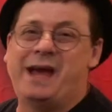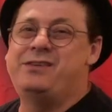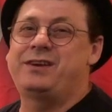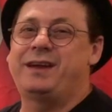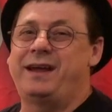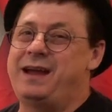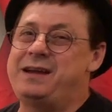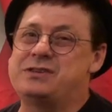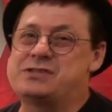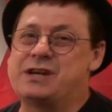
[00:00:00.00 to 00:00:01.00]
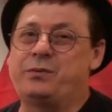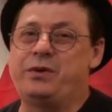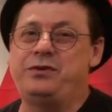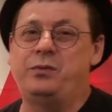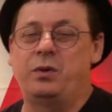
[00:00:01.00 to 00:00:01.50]
Magic, and I'd like to share
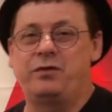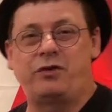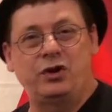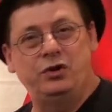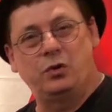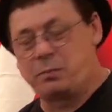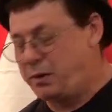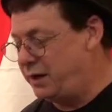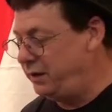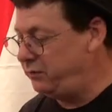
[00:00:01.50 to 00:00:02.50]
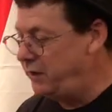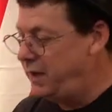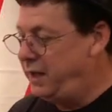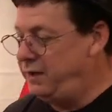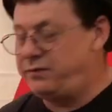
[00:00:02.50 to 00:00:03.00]
with you one of our newer products.
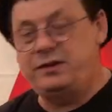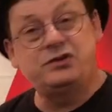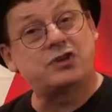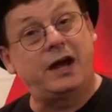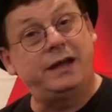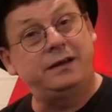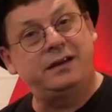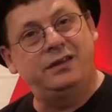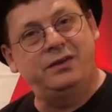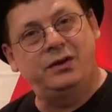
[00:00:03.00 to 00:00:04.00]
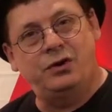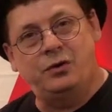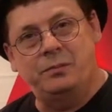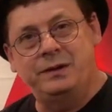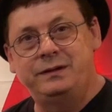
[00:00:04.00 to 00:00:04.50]
It's the Giant and the
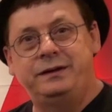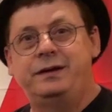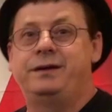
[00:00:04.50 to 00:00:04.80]
Gnome.